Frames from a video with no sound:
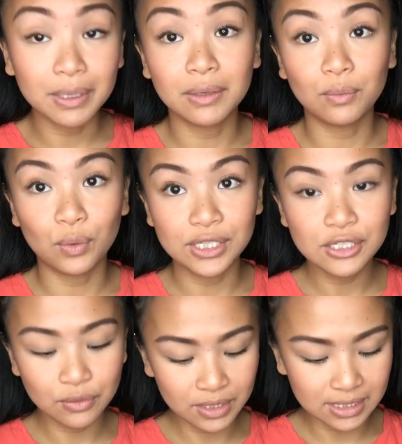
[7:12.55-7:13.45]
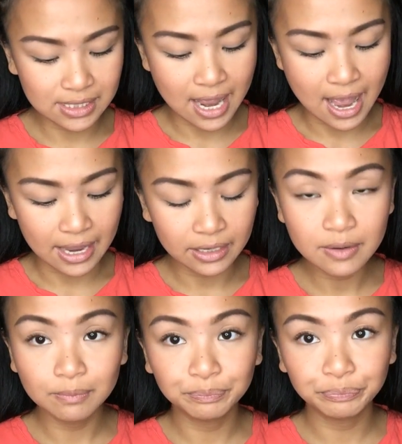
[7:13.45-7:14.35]
but it was a green
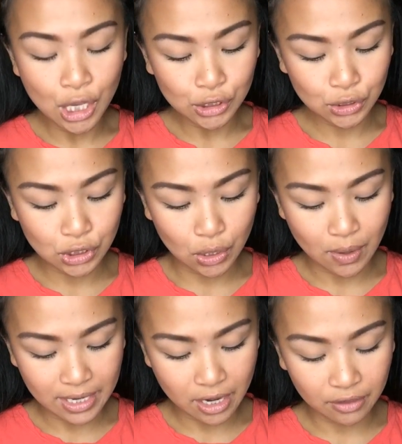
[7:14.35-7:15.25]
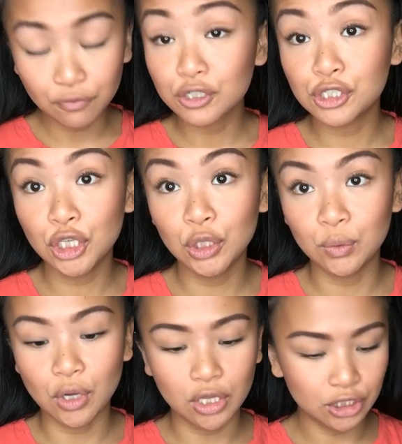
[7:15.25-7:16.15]
tag, so I got it for $2.